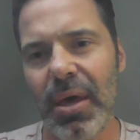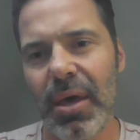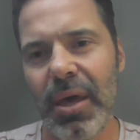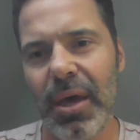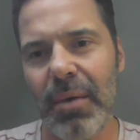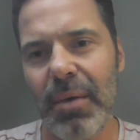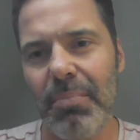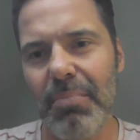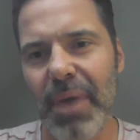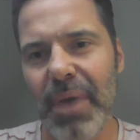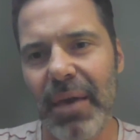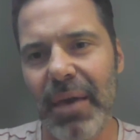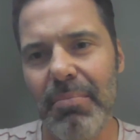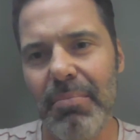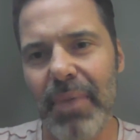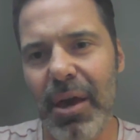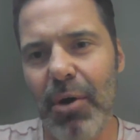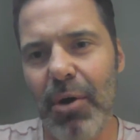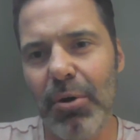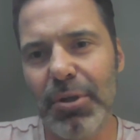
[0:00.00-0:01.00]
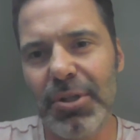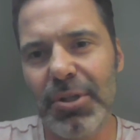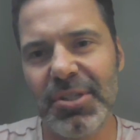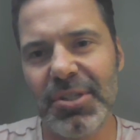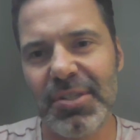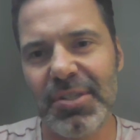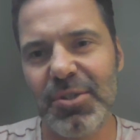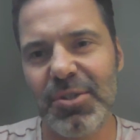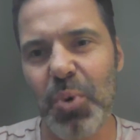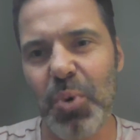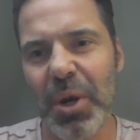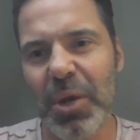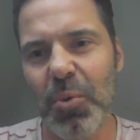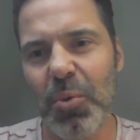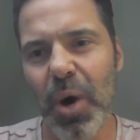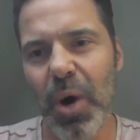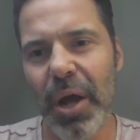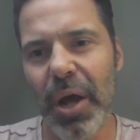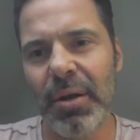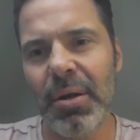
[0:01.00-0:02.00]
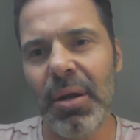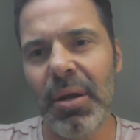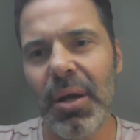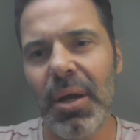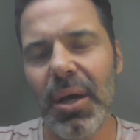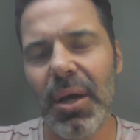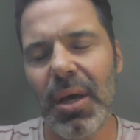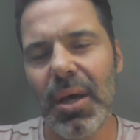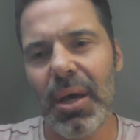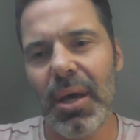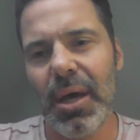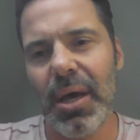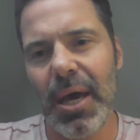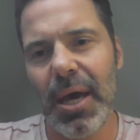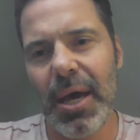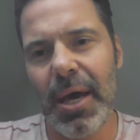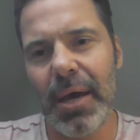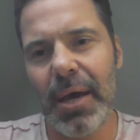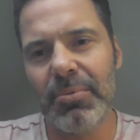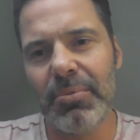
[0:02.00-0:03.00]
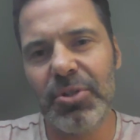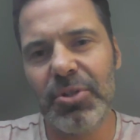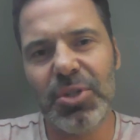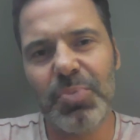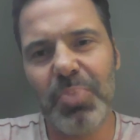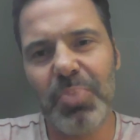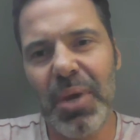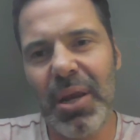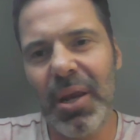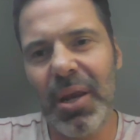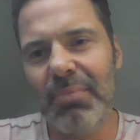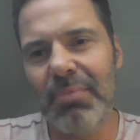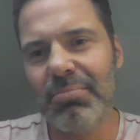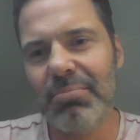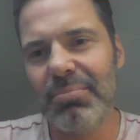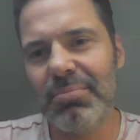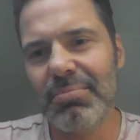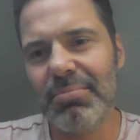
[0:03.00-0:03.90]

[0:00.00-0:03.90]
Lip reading: Like my oldest is 21. Uh, been in,